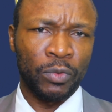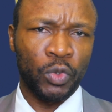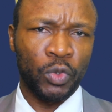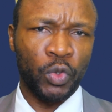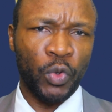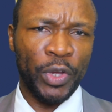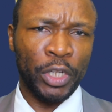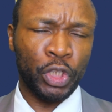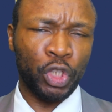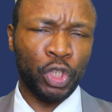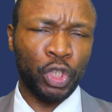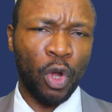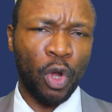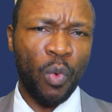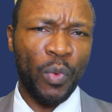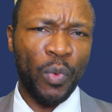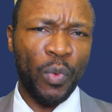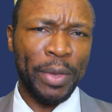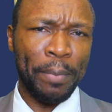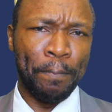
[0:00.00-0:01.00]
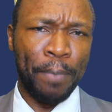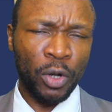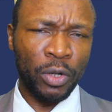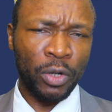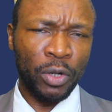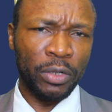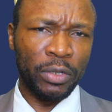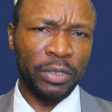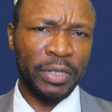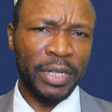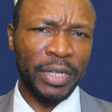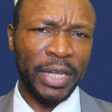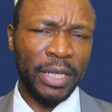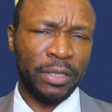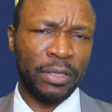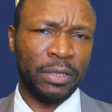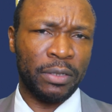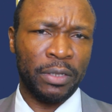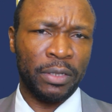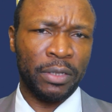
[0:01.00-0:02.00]
to ensure we bundle
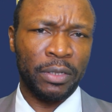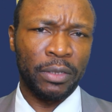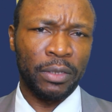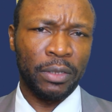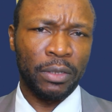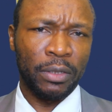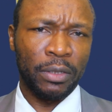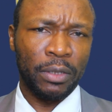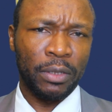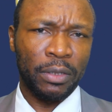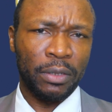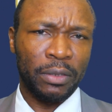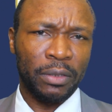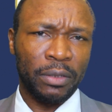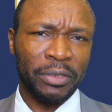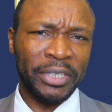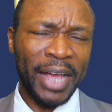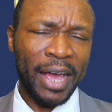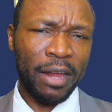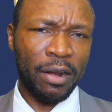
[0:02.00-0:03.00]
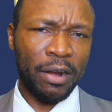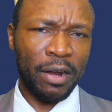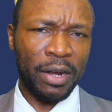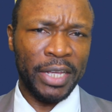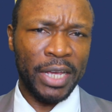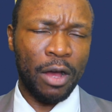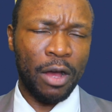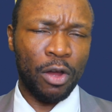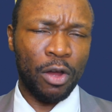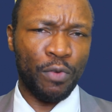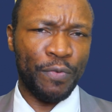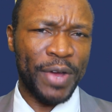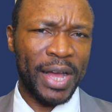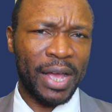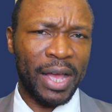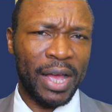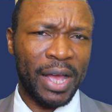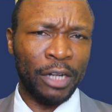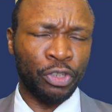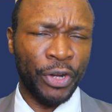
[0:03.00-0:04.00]
this tyranny out of our
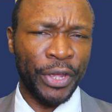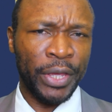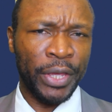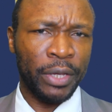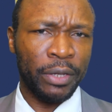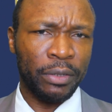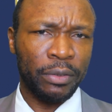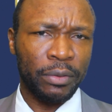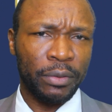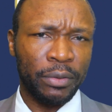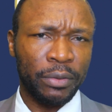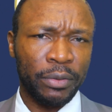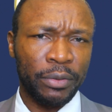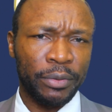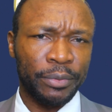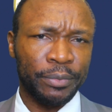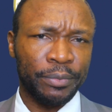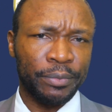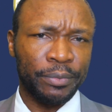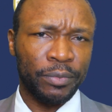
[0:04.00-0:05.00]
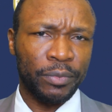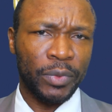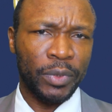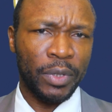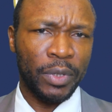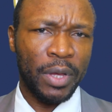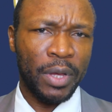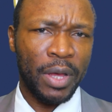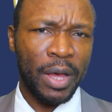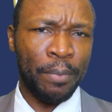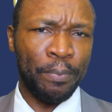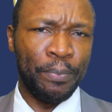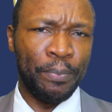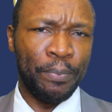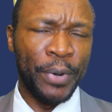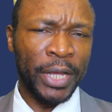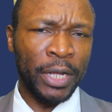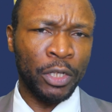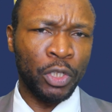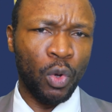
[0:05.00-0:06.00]
country and
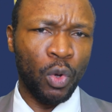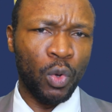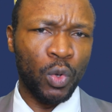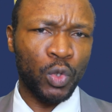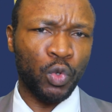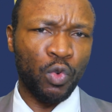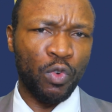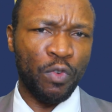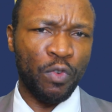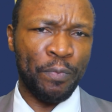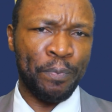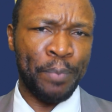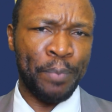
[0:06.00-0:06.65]
bring those who have